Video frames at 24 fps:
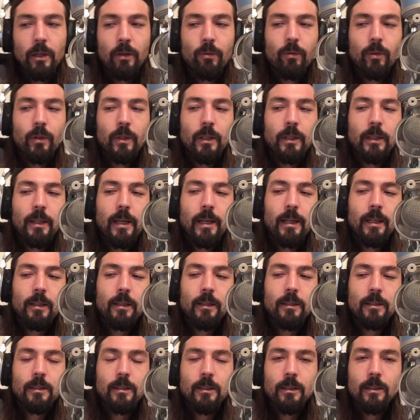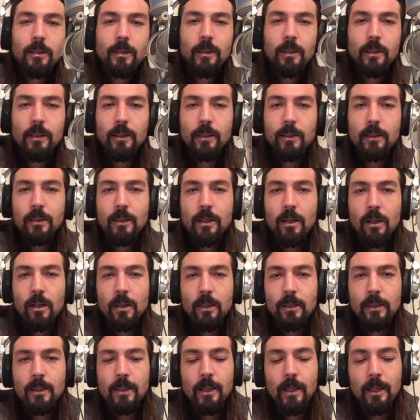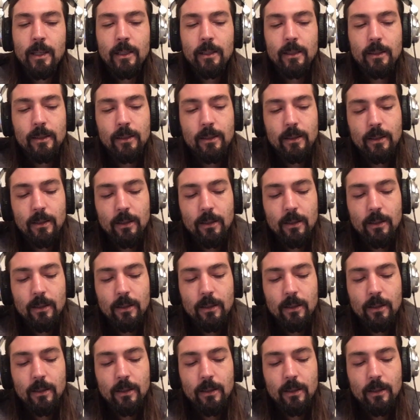really like listening to his content.